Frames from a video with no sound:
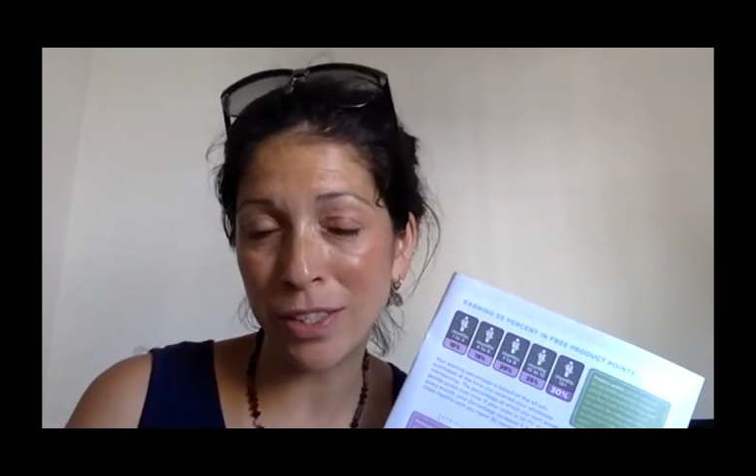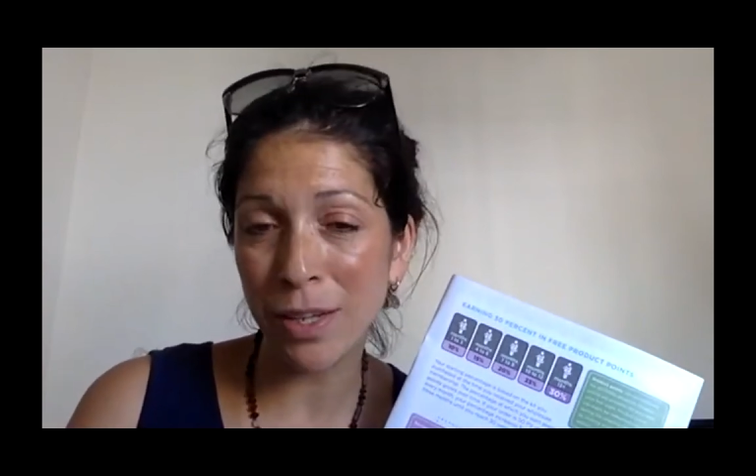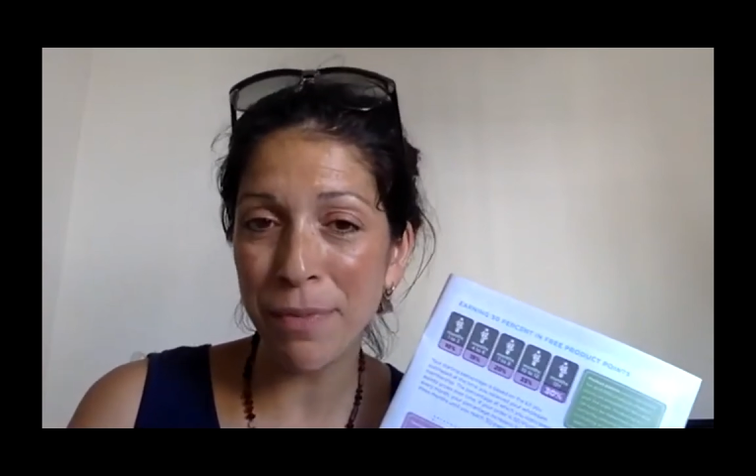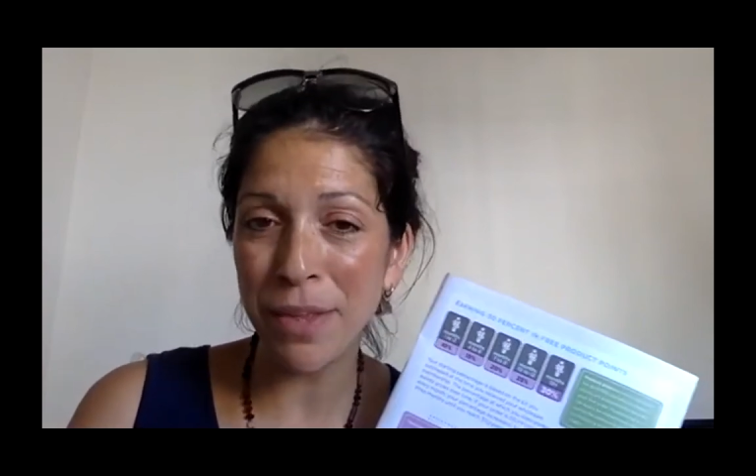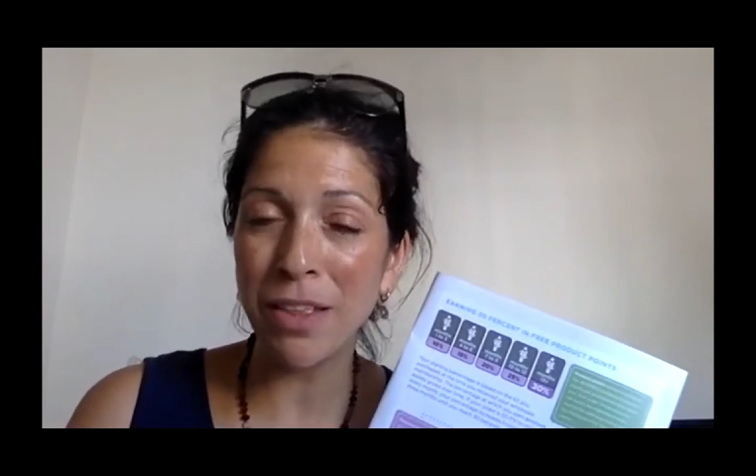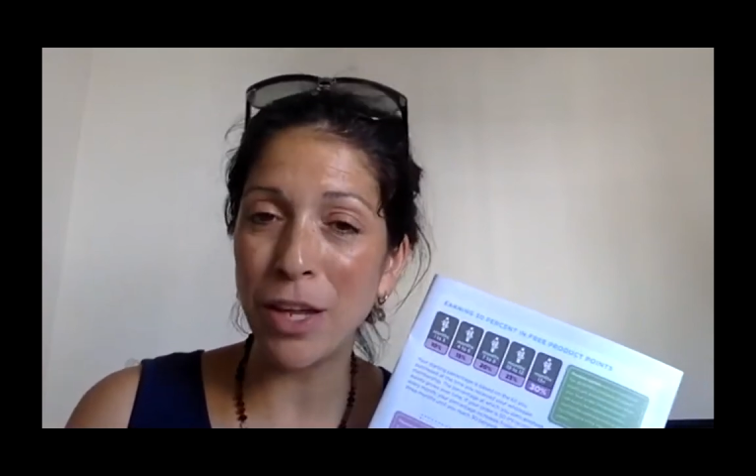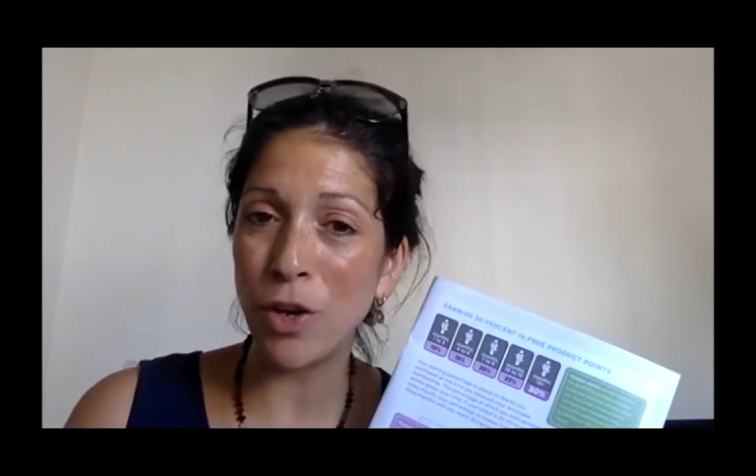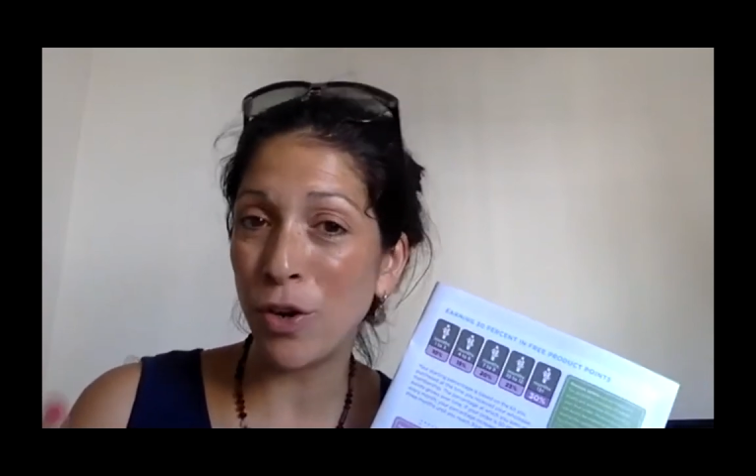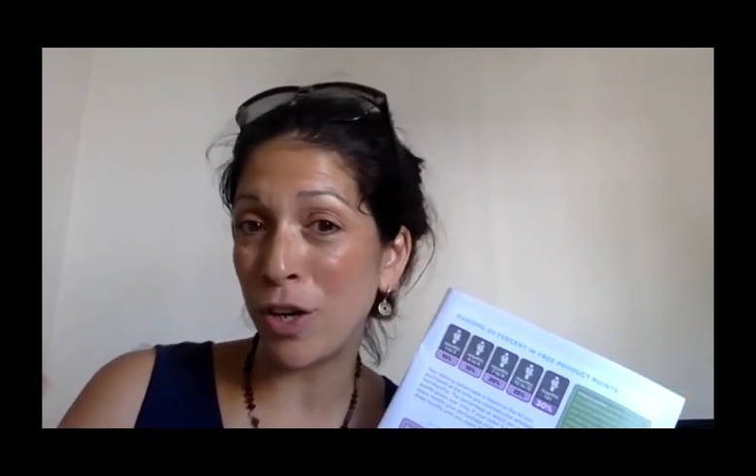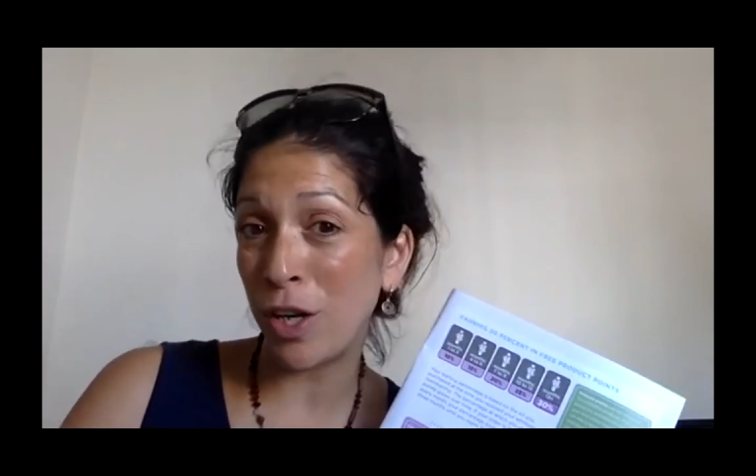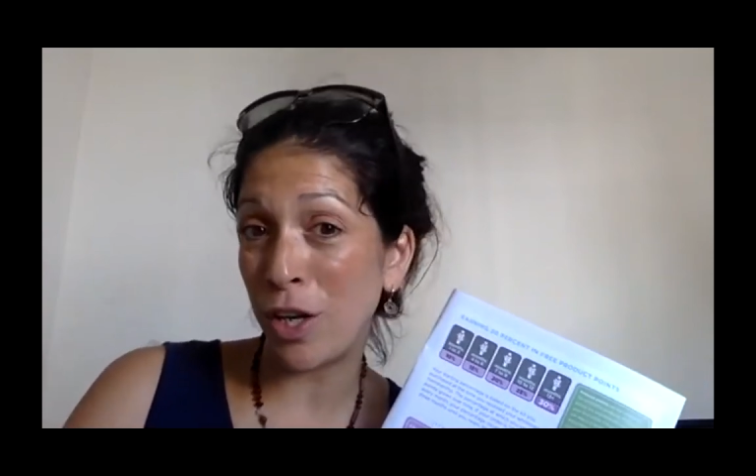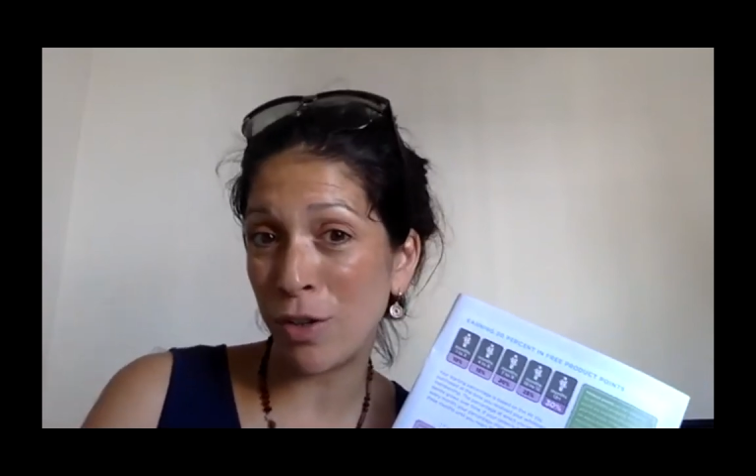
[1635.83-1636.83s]
something that you're
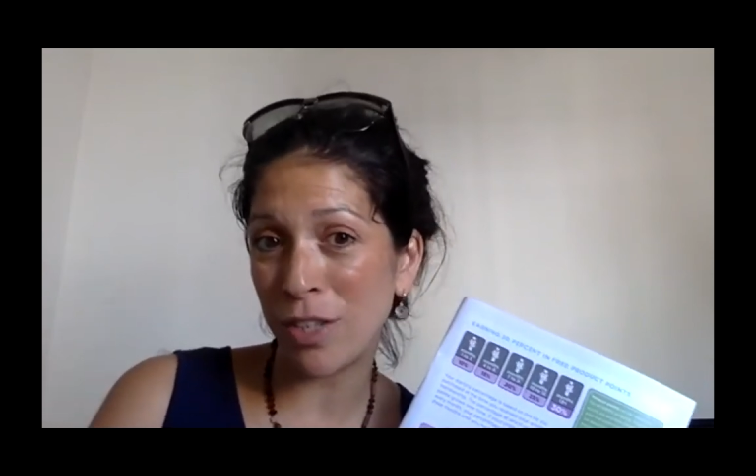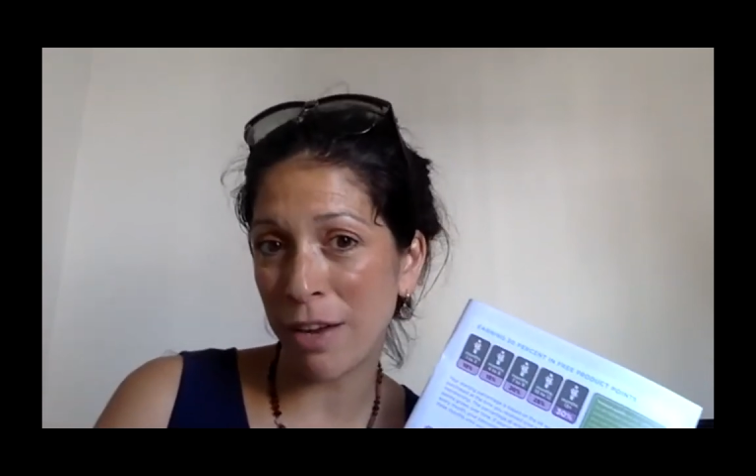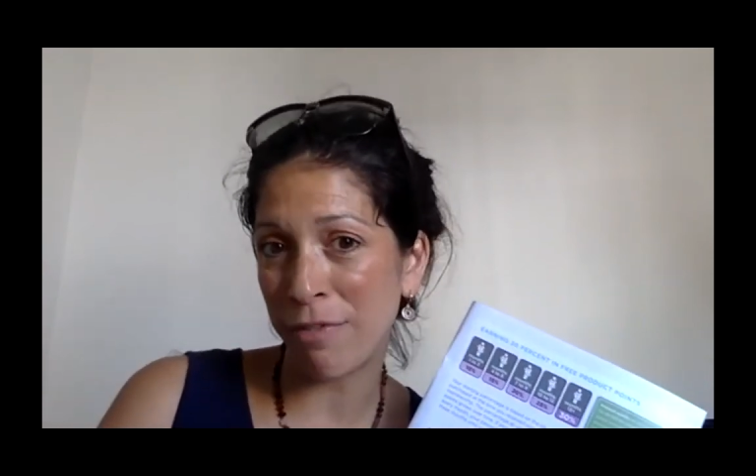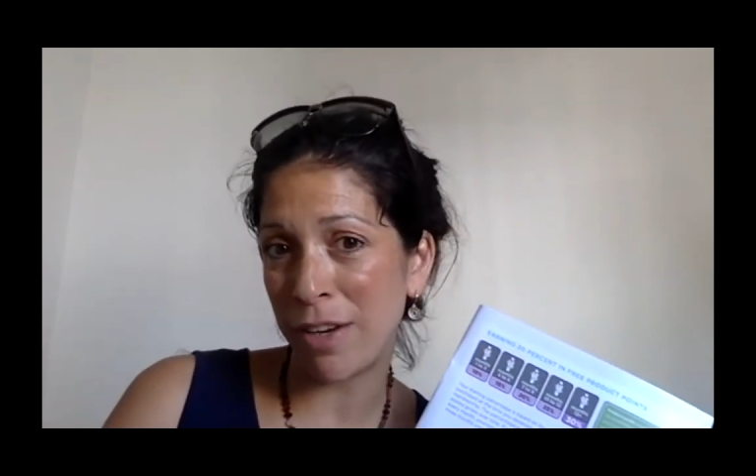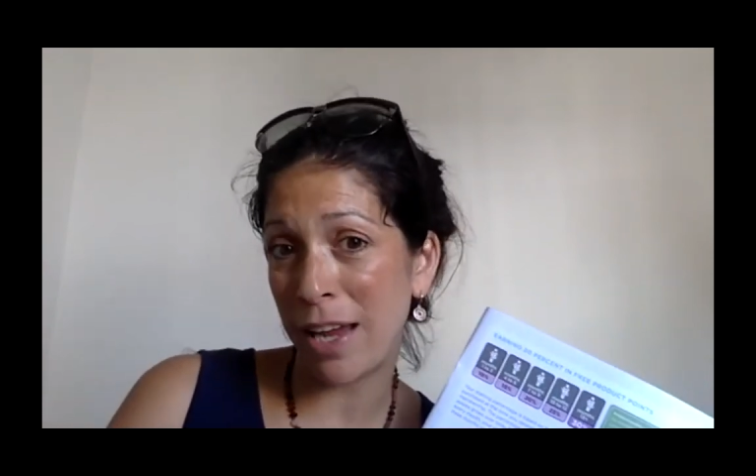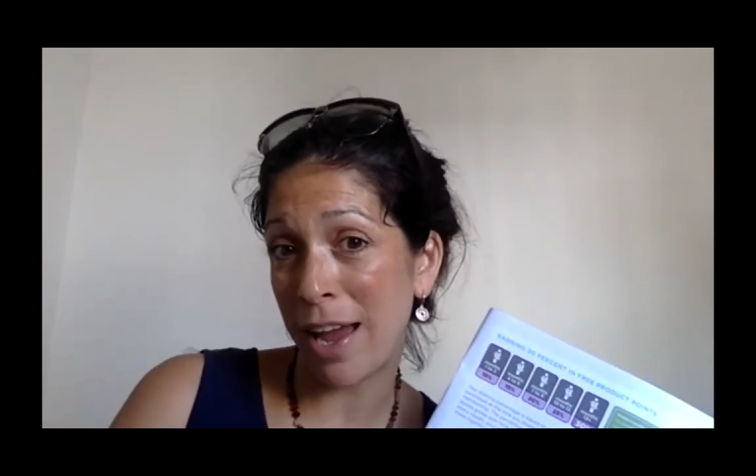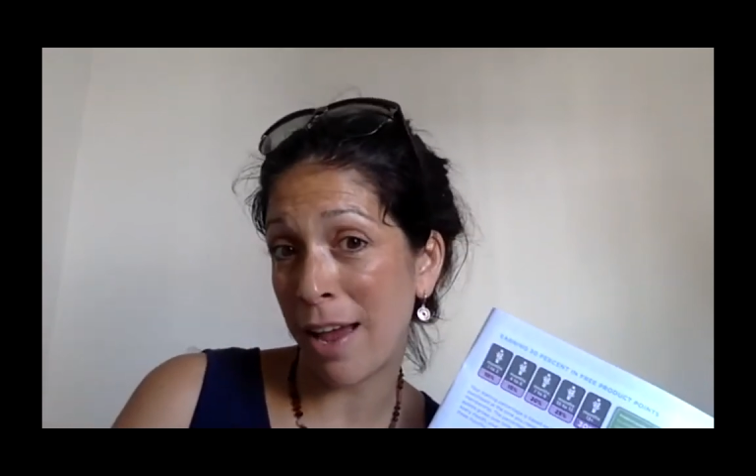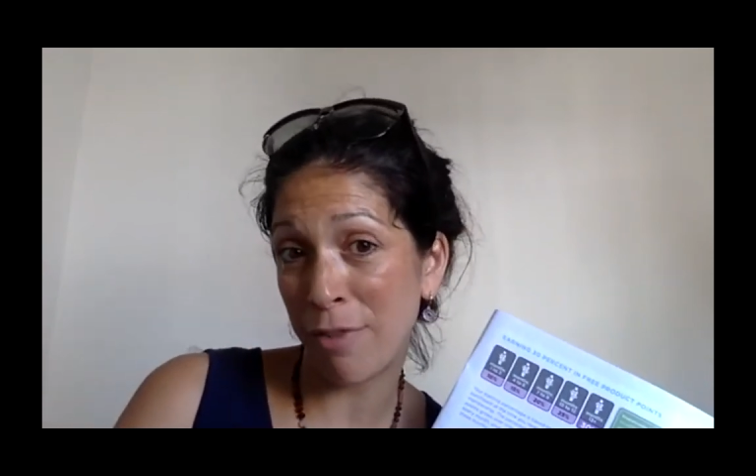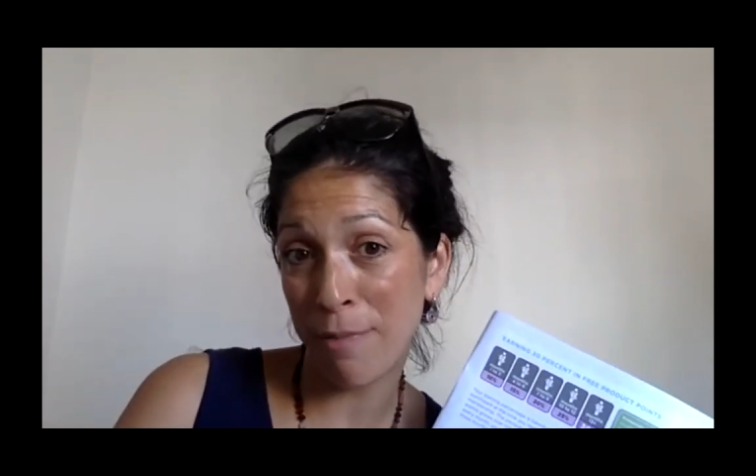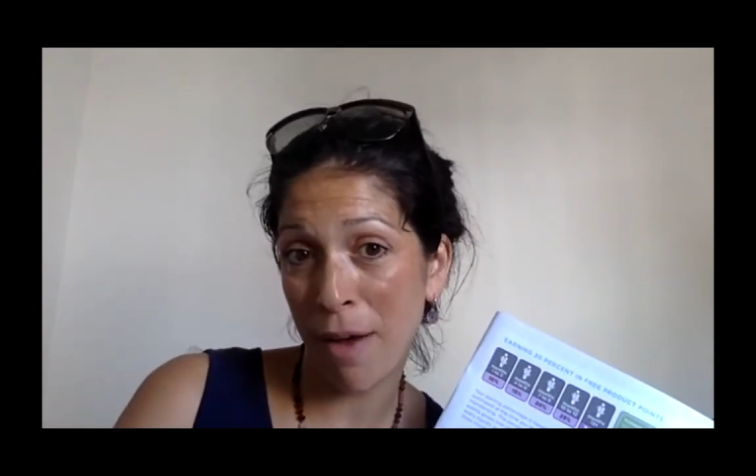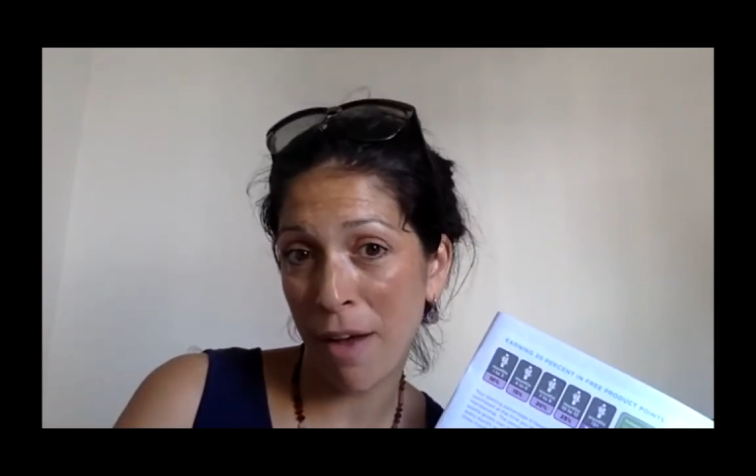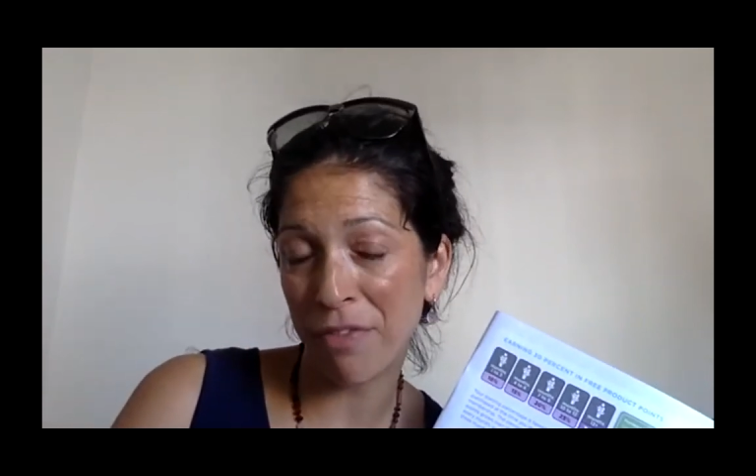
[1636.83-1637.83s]
going to use every
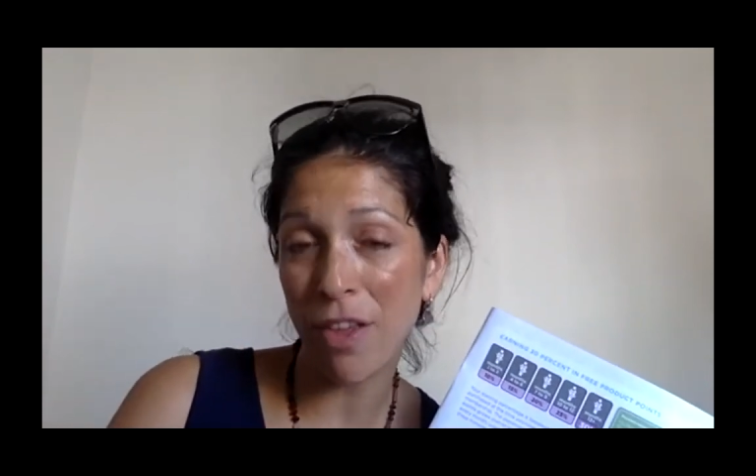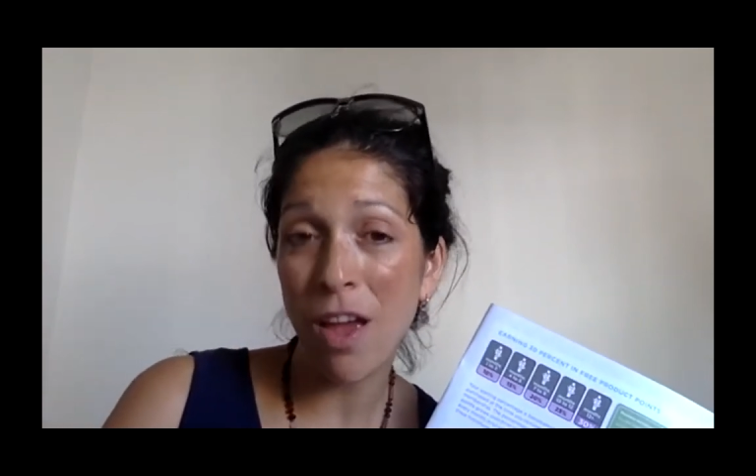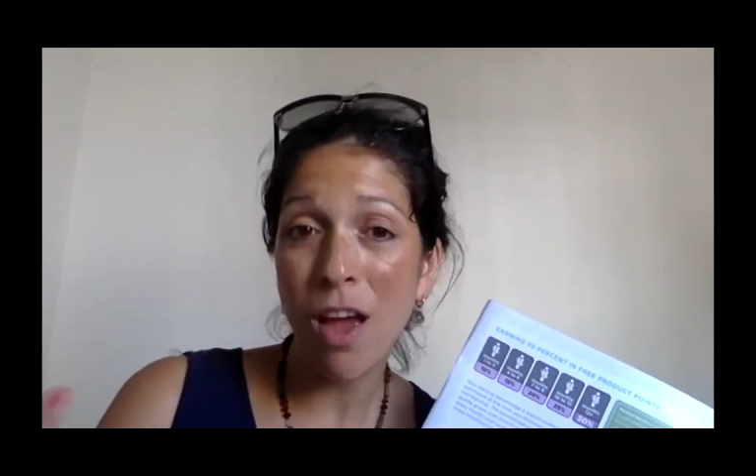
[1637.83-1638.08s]
month.